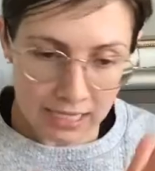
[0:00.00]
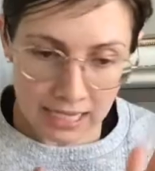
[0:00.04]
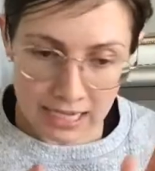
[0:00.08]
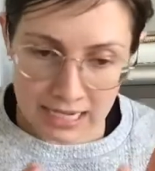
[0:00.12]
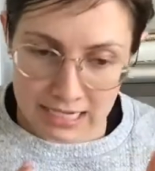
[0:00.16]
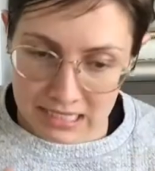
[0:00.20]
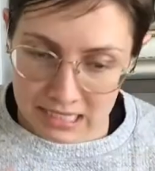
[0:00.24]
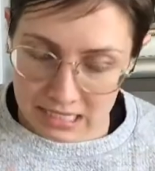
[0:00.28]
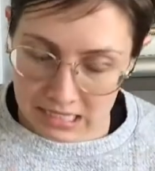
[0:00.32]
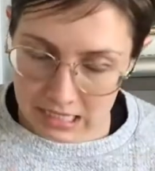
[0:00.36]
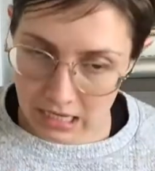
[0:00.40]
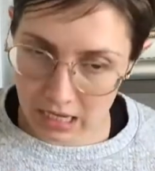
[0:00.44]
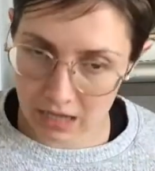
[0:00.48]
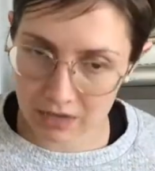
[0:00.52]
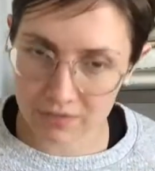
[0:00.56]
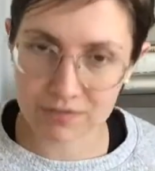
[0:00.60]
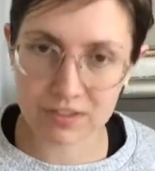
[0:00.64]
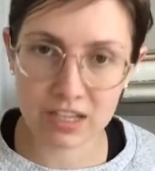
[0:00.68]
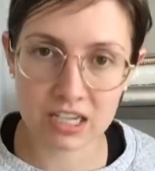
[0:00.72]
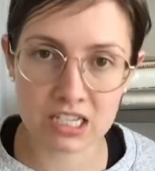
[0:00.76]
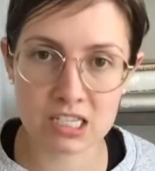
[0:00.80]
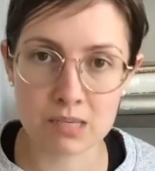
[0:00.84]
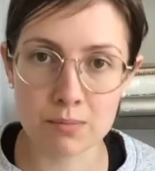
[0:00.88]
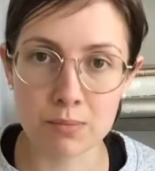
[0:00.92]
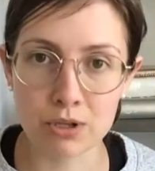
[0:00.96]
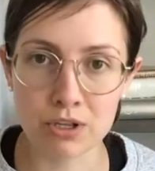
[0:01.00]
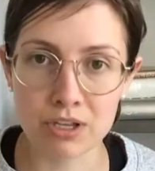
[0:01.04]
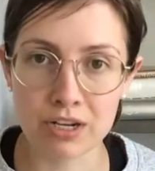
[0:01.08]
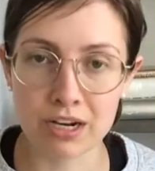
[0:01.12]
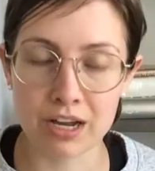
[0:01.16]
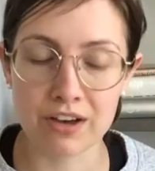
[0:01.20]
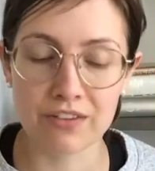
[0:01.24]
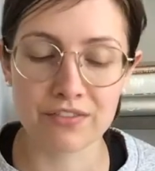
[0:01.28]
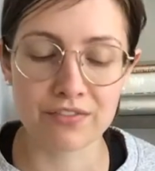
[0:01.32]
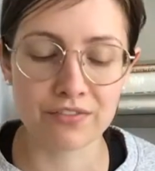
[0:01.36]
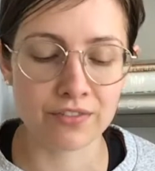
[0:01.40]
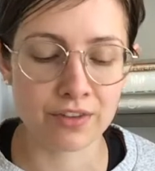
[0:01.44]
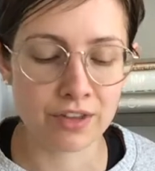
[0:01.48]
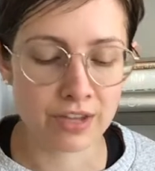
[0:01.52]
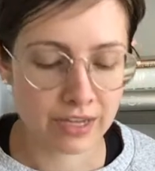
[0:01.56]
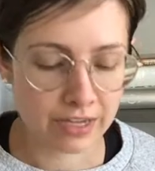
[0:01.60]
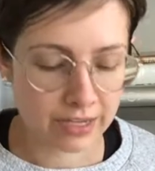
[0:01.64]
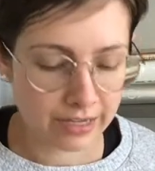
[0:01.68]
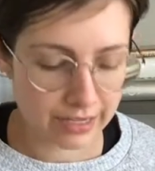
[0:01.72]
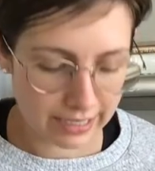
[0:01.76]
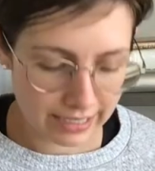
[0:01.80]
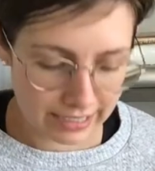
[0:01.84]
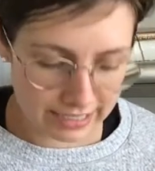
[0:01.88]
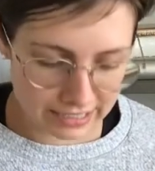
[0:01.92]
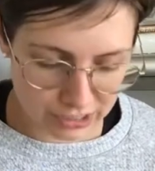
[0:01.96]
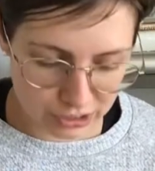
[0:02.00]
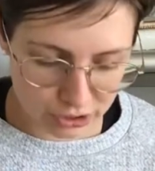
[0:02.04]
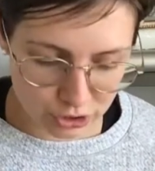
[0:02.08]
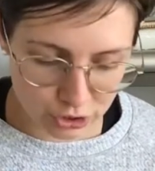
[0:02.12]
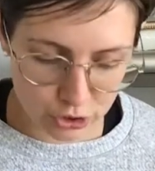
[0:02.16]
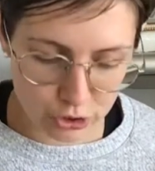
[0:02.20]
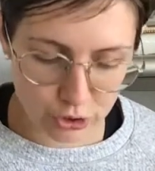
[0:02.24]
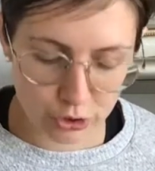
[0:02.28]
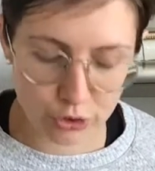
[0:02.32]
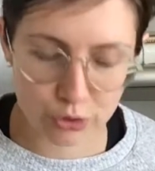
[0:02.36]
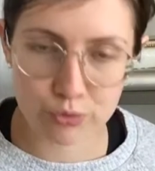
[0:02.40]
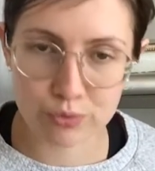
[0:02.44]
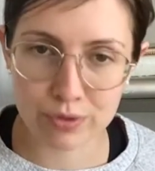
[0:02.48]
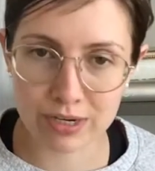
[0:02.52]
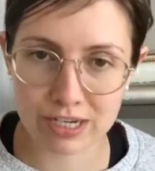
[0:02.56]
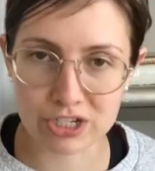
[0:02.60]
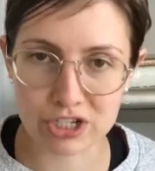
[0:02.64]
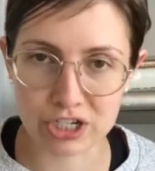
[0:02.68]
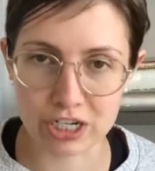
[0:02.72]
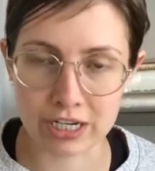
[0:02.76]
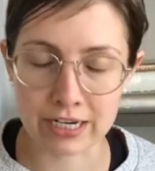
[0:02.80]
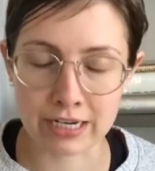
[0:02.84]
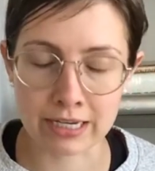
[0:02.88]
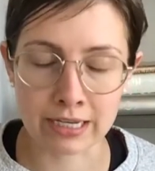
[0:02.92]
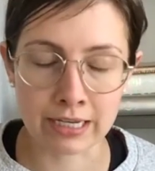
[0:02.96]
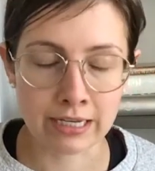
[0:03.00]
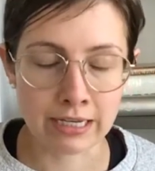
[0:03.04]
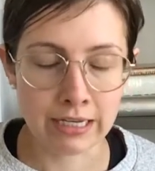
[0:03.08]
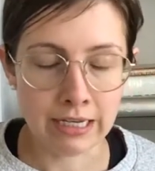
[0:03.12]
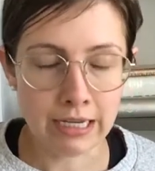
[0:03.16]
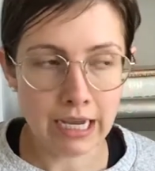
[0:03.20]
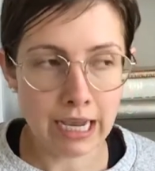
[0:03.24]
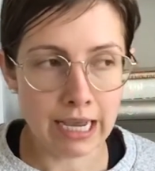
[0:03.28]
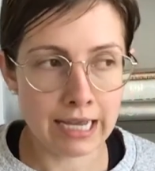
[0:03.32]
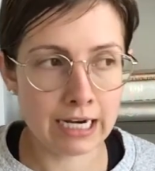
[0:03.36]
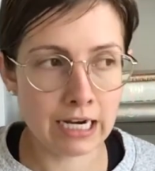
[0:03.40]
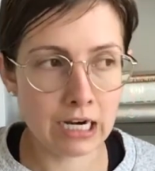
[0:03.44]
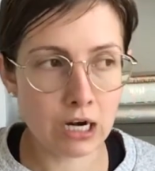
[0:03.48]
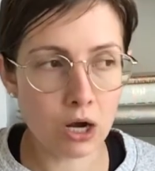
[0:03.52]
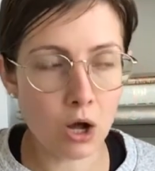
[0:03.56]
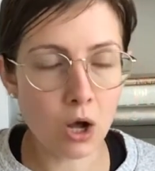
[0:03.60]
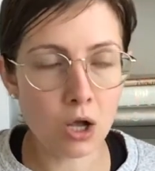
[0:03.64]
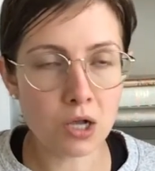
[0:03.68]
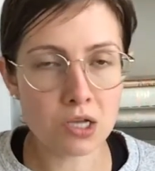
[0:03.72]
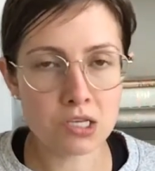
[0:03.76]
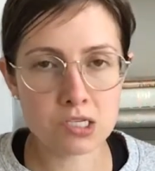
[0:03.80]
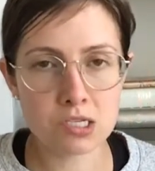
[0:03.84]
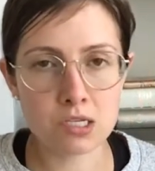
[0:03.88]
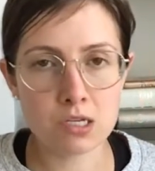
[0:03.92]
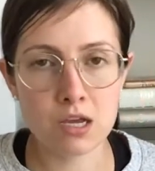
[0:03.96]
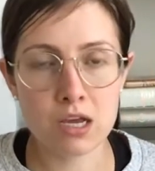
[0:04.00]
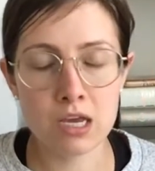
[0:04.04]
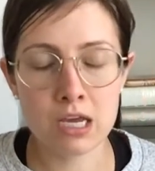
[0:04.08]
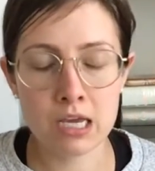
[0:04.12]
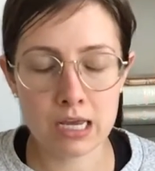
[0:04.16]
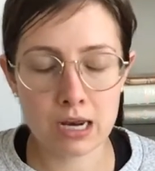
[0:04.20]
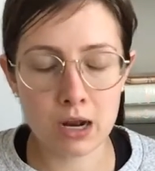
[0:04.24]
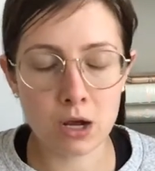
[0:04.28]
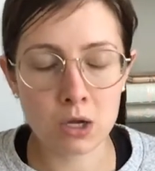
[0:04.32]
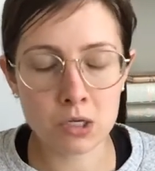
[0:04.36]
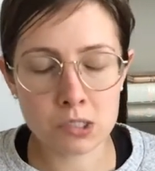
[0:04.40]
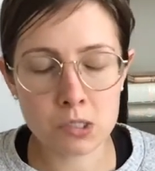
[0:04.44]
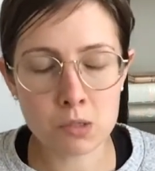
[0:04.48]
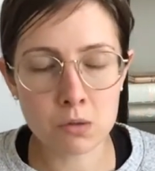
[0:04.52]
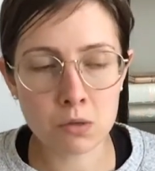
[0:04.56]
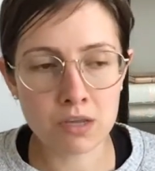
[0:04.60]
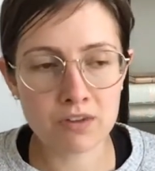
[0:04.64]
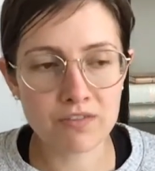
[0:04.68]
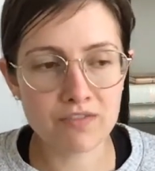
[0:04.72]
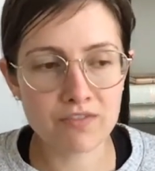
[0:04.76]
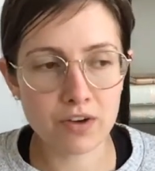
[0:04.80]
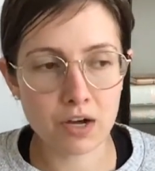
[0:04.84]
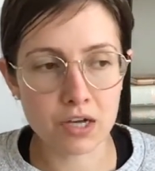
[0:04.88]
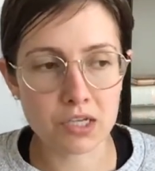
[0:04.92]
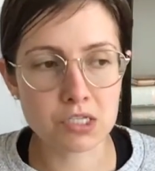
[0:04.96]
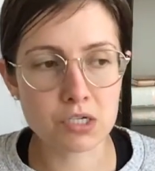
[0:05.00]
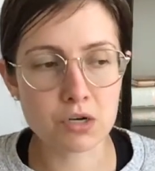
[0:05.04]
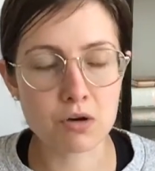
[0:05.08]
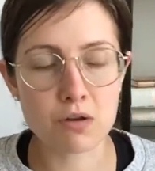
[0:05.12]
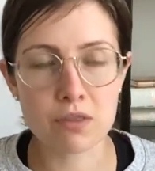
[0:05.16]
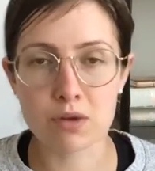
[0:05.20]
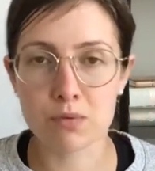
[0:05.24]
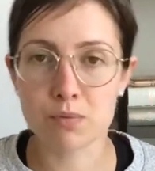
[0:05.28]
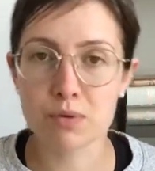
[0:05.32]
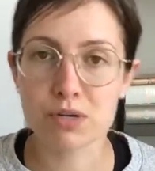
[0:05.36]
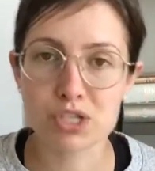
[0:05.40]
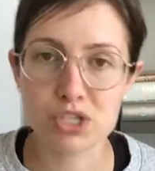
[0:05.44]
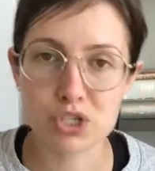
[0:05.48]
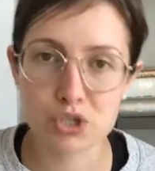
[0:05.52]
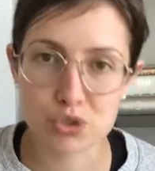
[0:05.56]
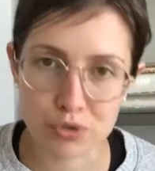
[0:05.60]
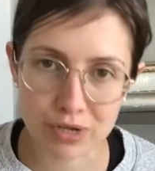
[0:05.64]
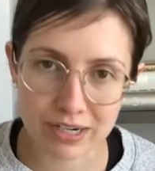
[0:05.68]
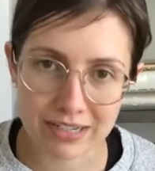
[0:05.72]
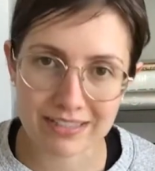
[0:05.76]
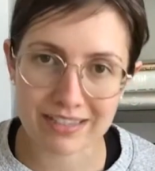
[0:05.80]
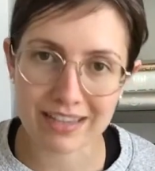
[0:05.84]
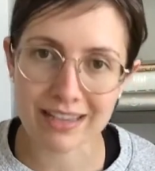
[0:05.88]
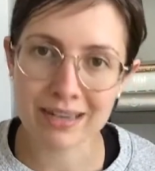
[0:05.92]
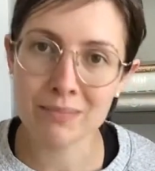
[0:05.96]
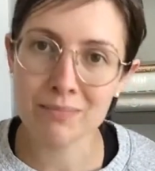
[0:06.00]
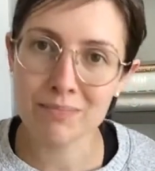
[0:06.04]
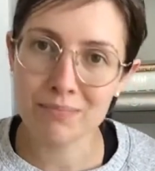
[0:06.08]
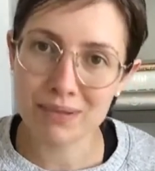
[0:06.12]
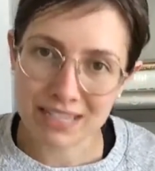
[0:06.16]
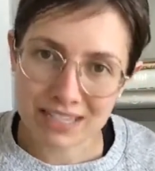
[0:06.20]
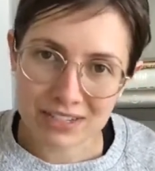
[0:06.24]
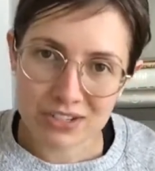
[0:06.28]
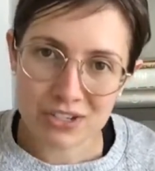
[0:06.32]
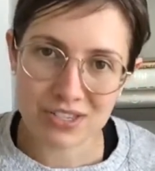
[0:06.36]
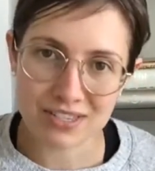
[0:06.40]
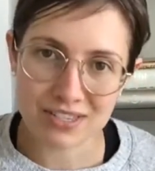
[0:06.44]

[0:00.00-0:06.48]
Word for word: It's not flexible enough. It's too rigid. And it also, it also can foster the restrict and binge